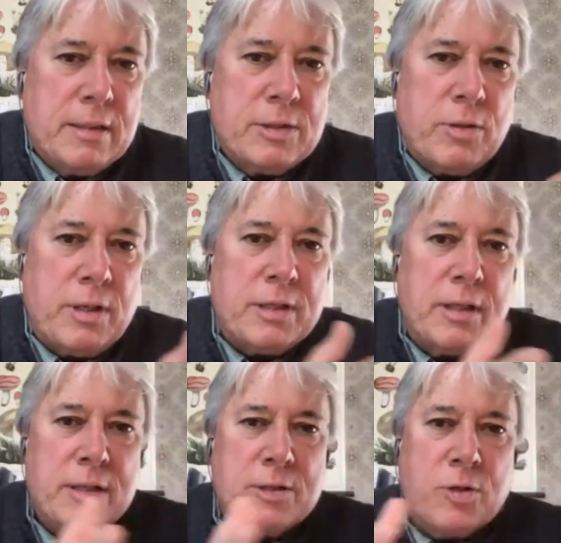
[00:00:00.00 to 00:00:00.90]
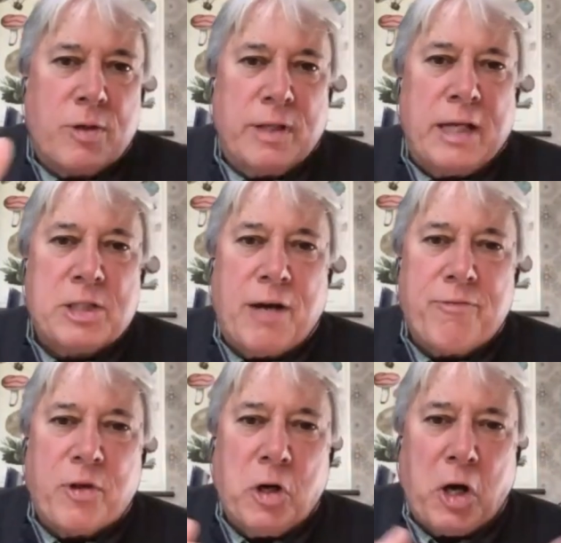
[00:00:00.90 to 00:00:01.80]
sort of sort of lets off
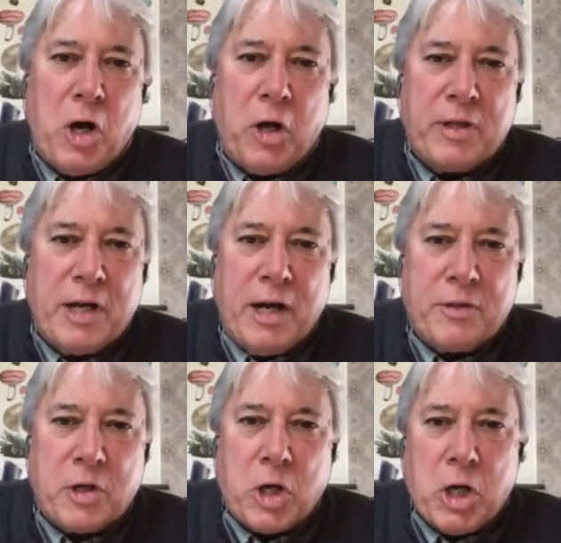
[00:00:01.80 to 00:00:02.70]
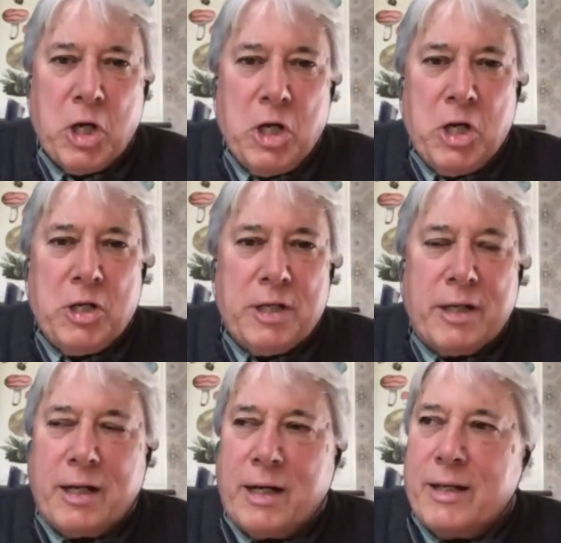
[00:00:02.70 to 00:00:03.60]
the hook all the other
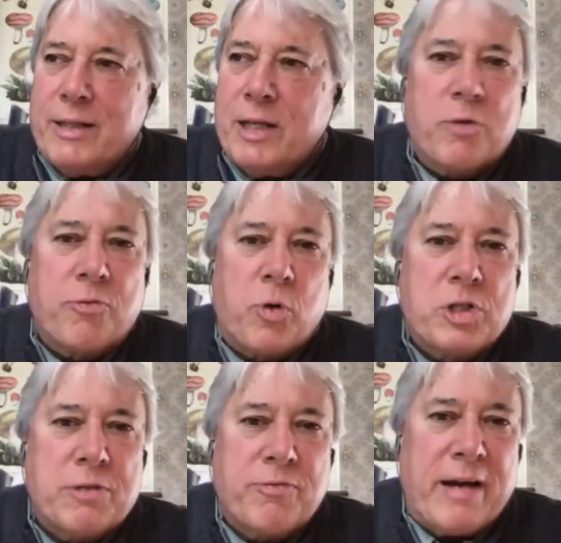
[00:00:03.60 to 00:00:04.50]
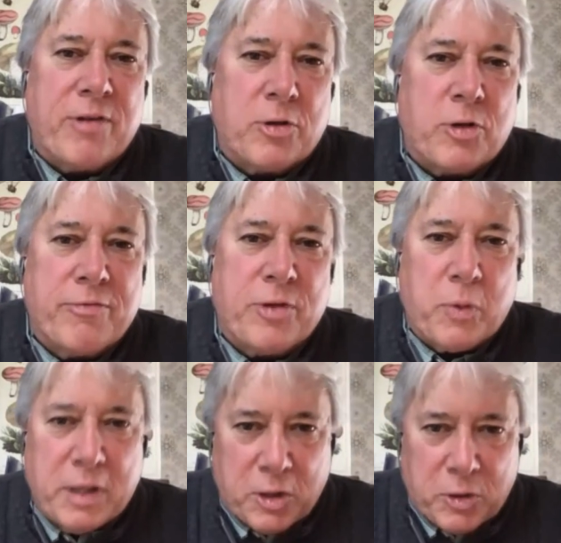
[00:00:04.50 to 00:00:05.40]
uh, the other fortune 500 if you
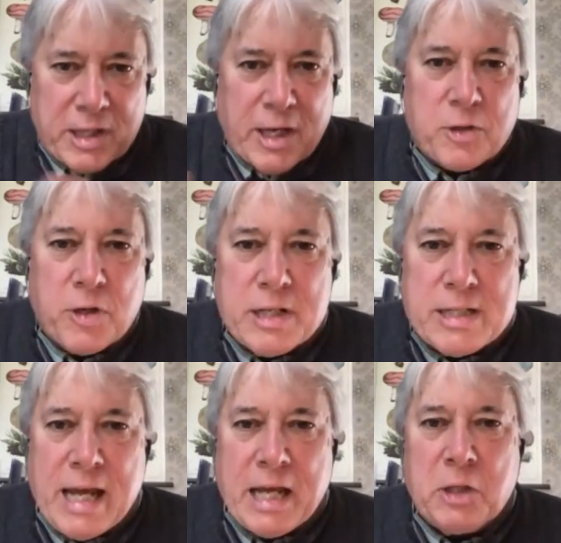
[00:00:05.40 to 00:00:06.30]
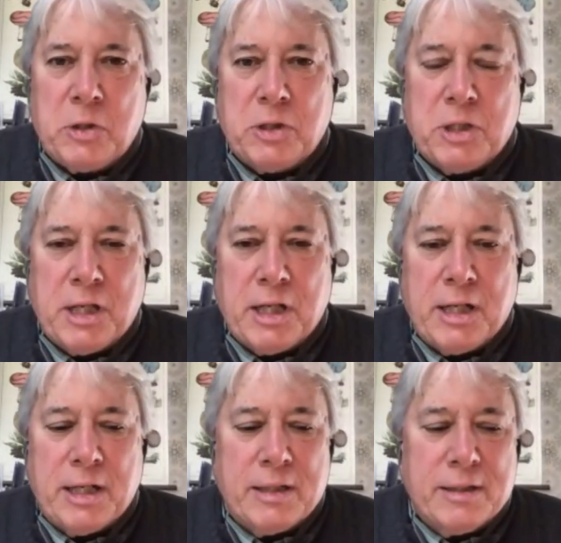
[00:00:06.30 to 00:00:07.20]
will or the other mm-hmm. entangled
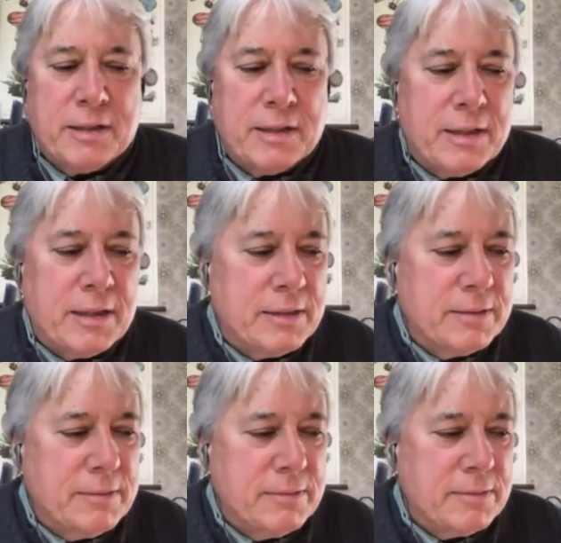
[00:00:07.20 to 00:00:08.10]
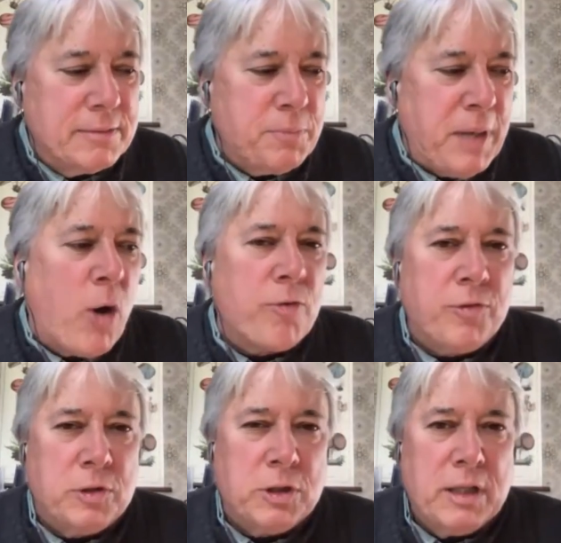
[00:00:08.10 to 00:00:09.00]
uh, uh,
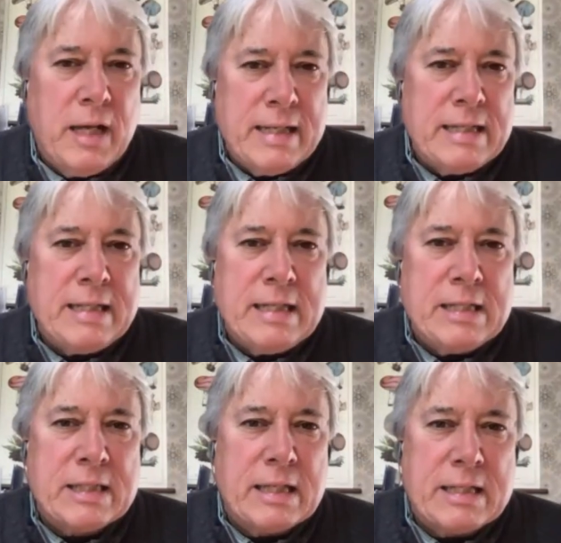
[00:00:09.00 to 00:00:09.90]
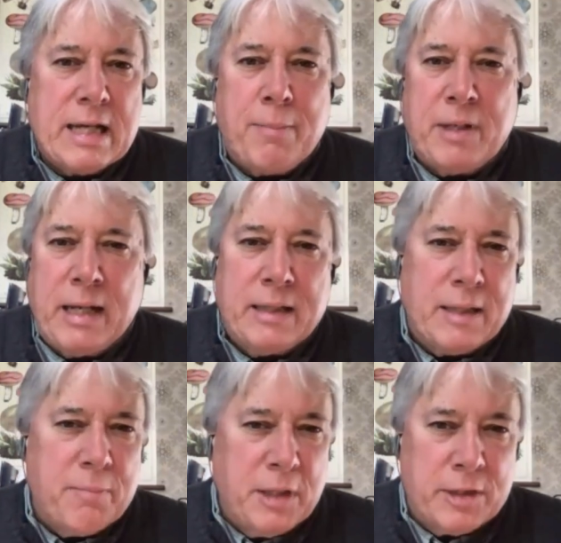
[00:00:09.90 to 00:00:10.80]
powerful entities that dominate
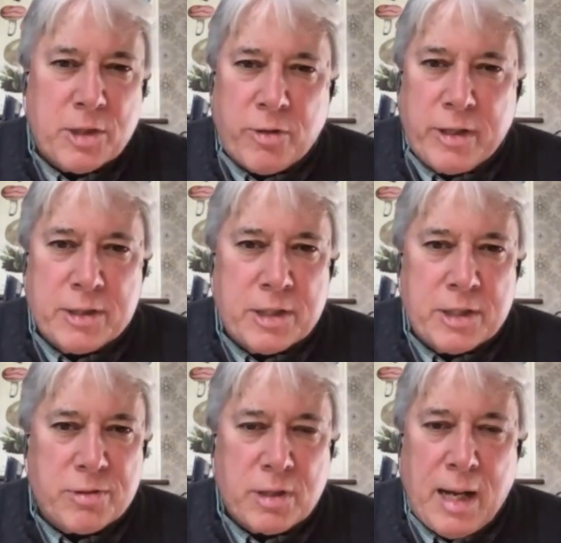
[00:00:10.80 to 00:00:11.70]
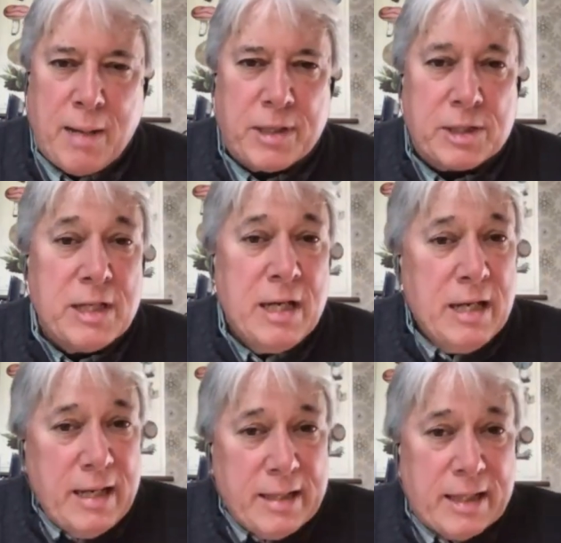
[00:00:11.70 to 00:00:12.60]
the military industrial complex
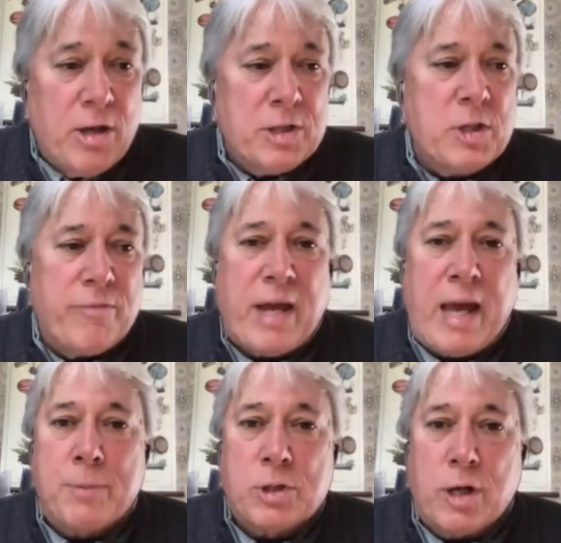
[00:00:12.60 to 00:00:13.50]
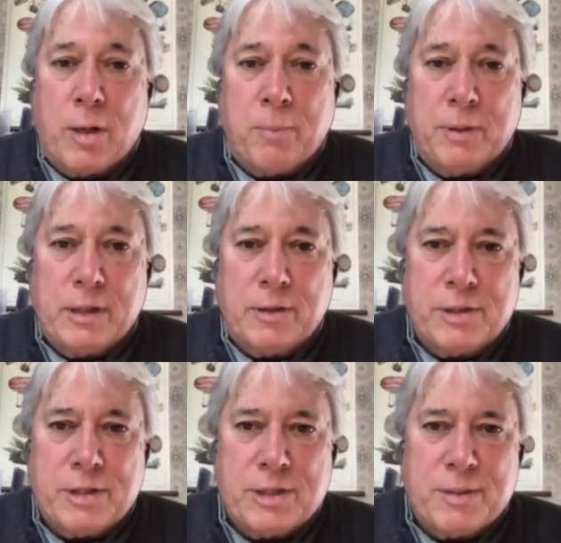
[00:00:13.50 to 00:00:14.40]
that also have captured our political
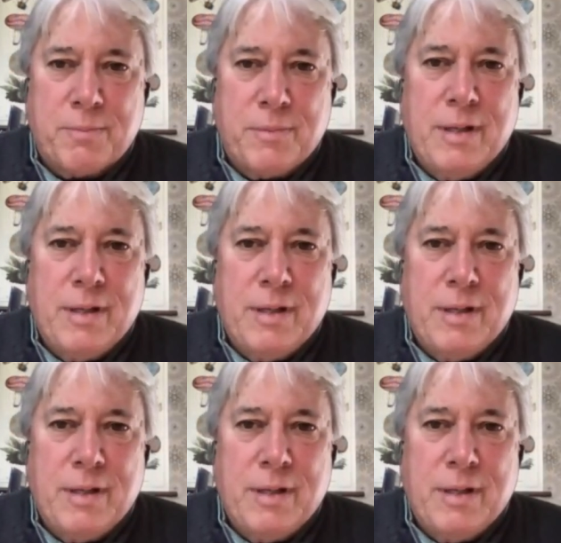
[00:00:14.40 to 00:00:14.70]
system